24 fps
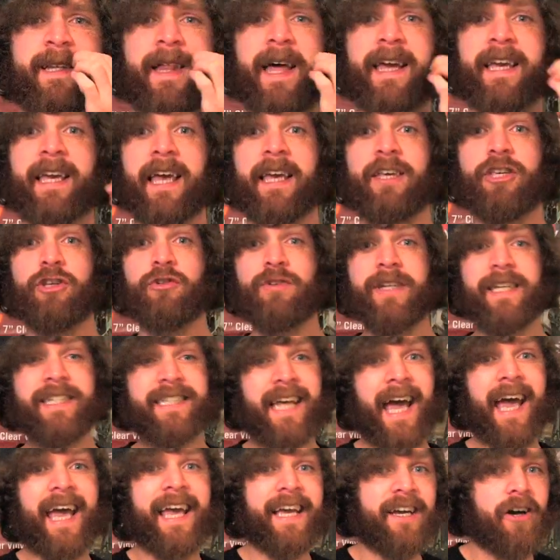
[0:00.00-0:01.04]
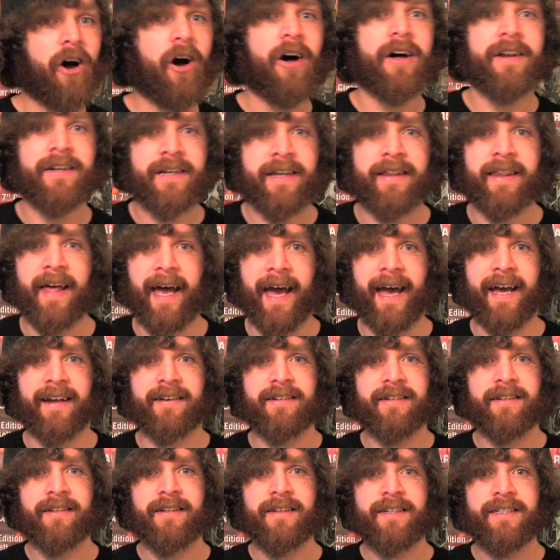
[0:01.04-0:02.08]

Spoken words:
like, you need to hang on to that.